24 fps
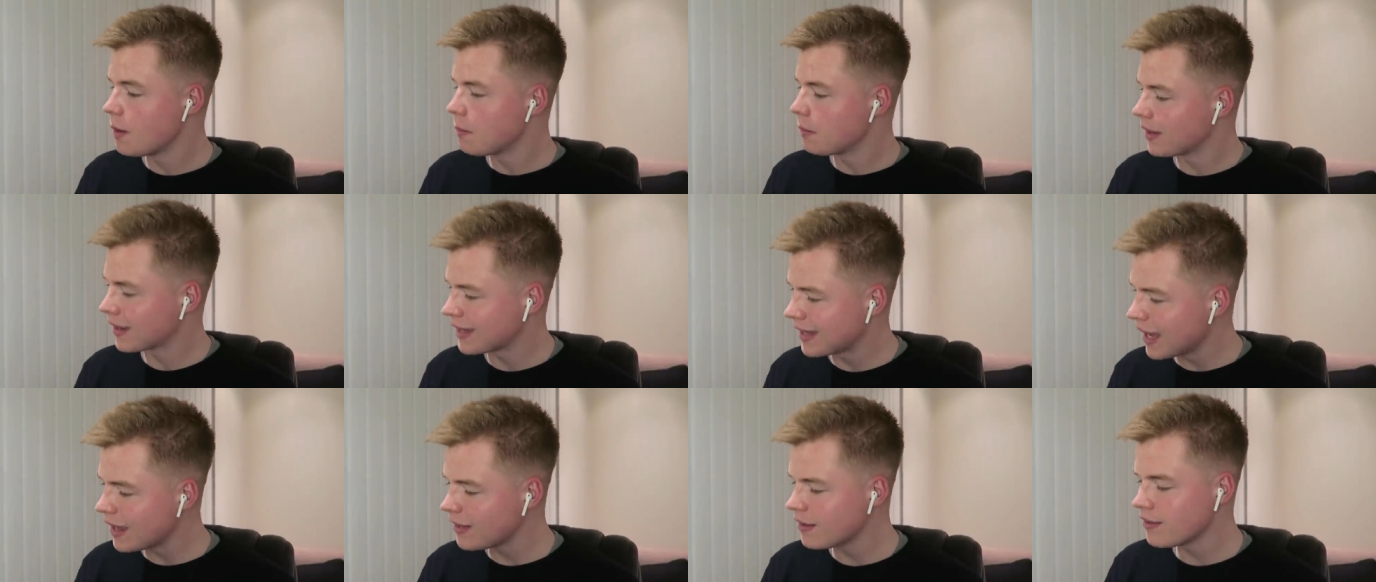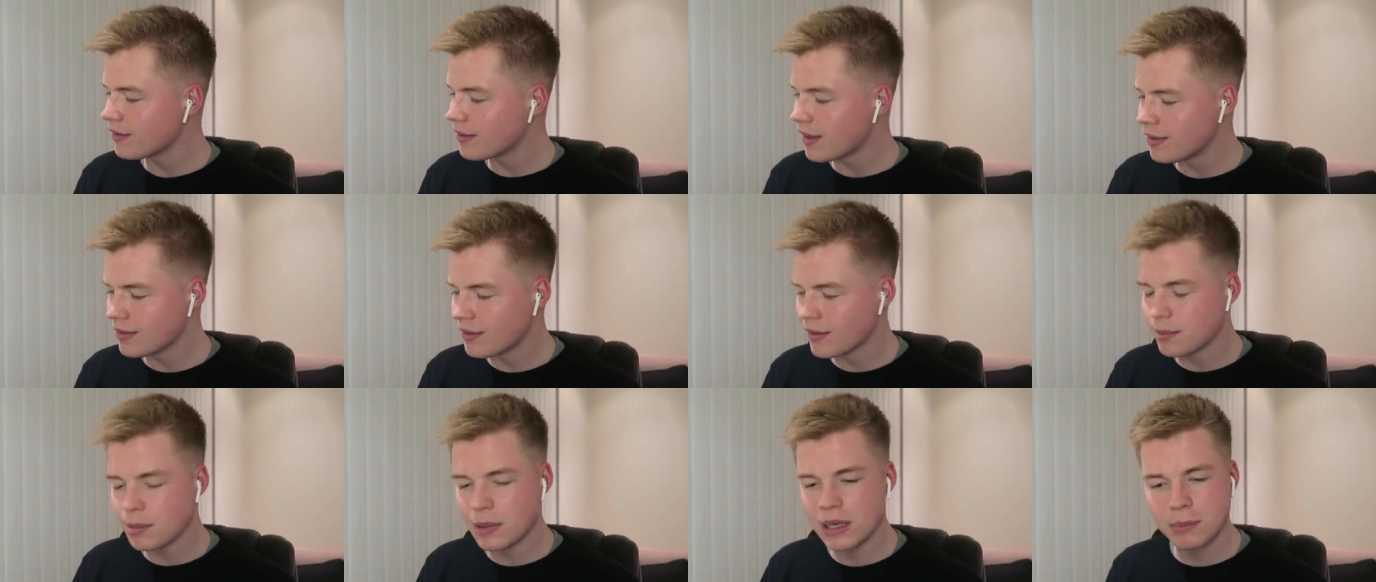but i get the
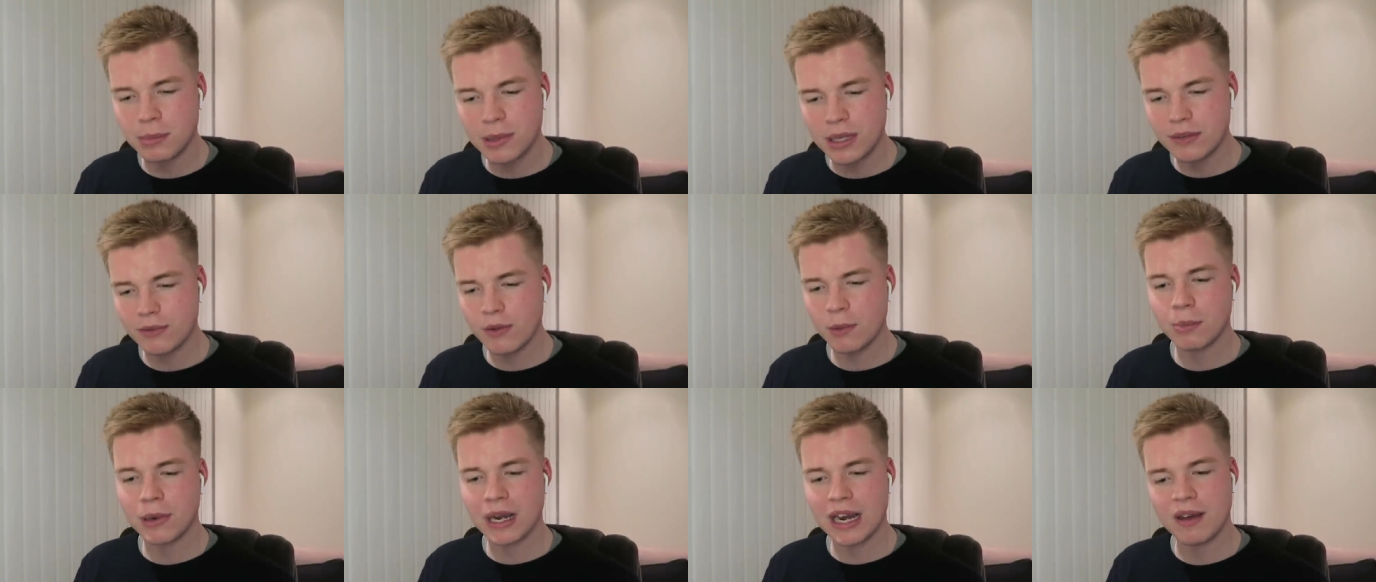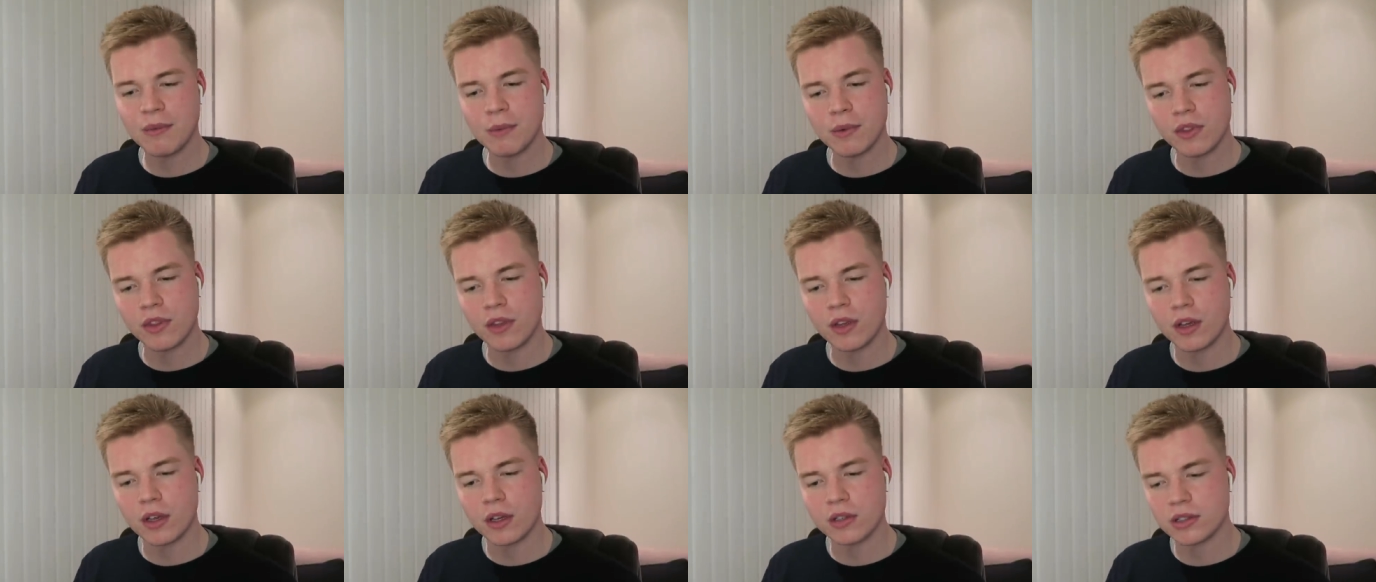sense there's been a bit of a plan
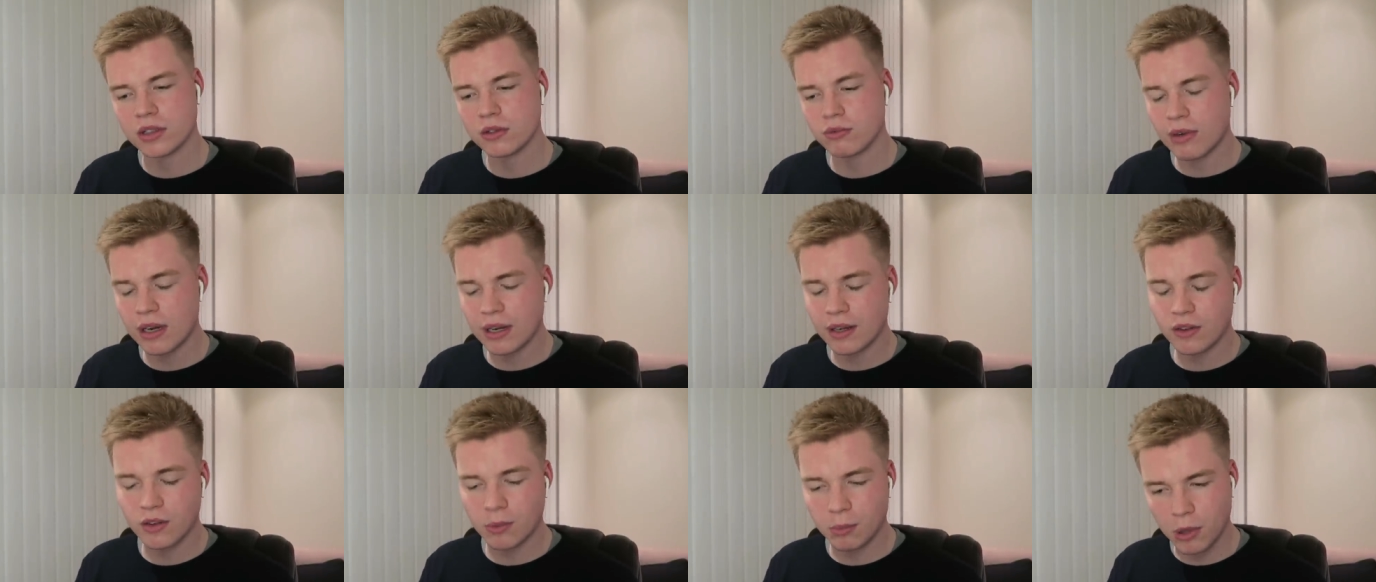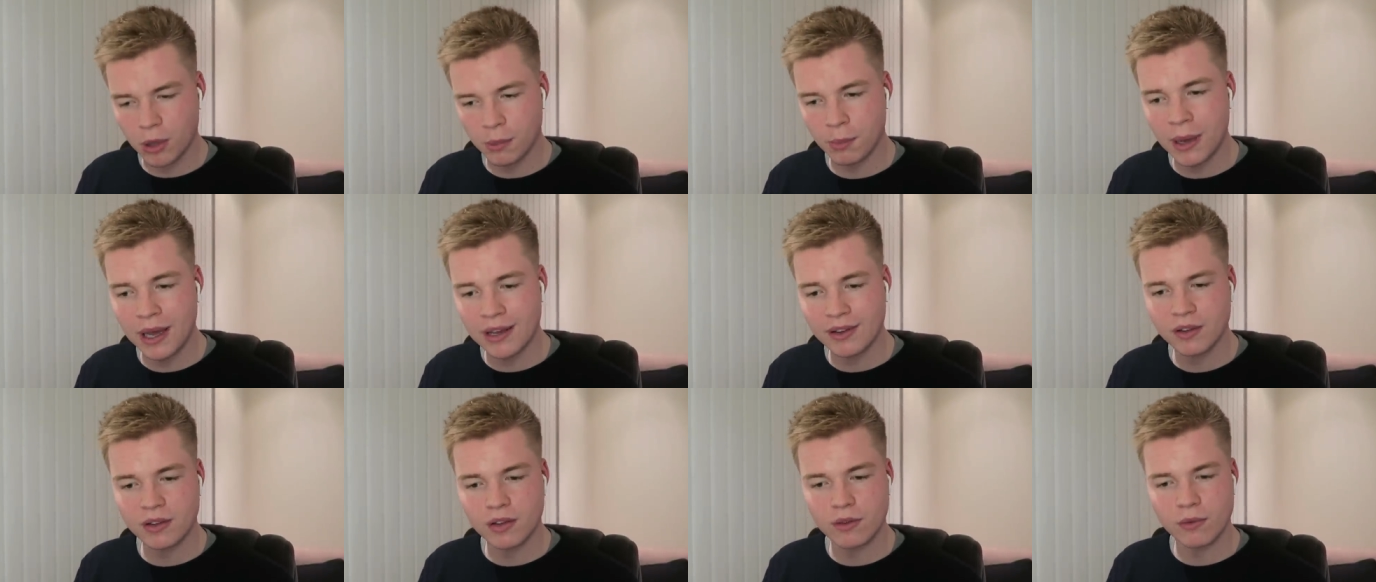with her she's ran in some
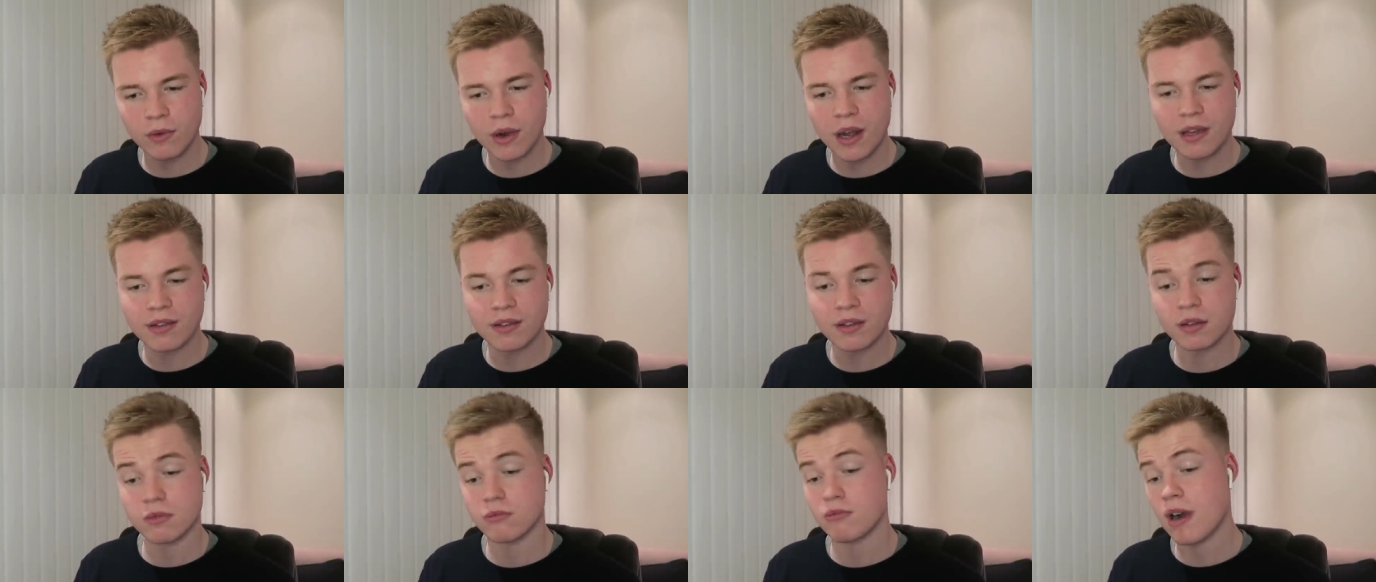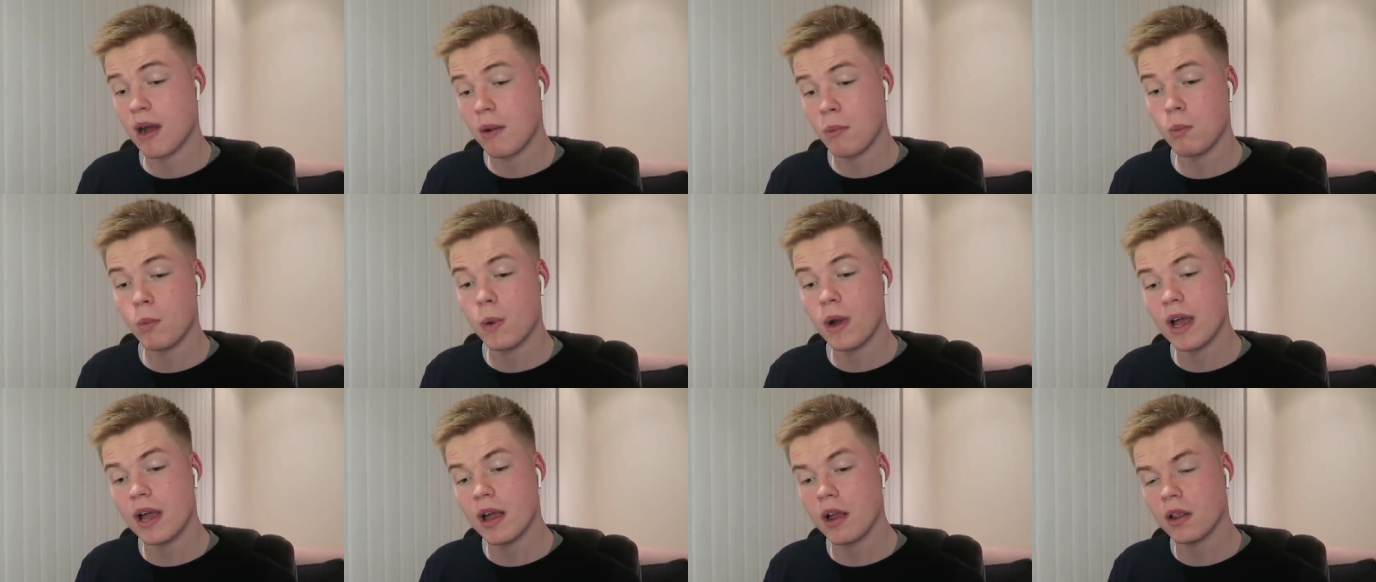competitive races
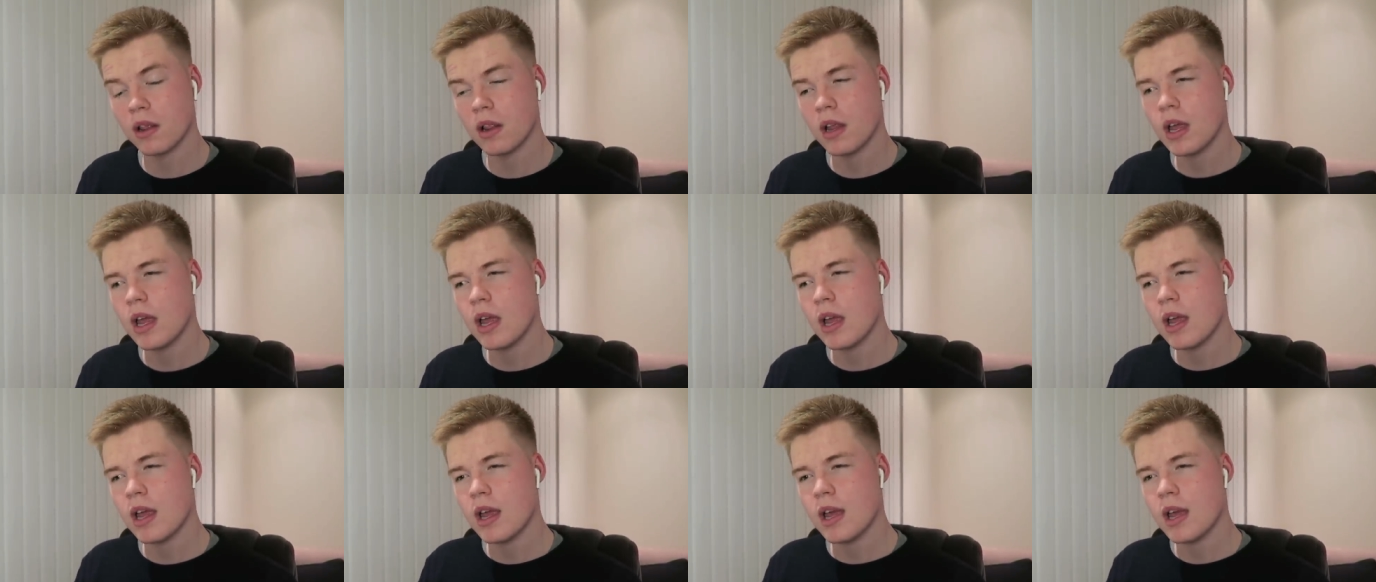ran well